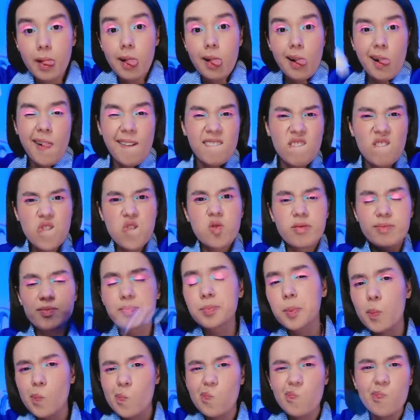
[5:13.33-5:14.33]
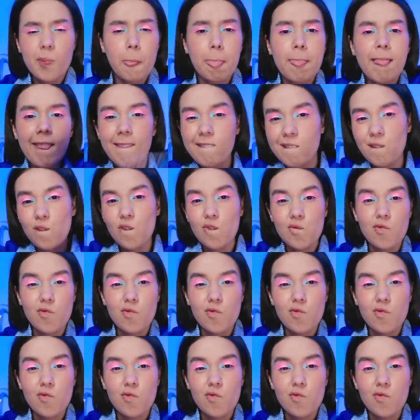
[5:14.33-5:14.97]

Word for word: I need to get rid of this.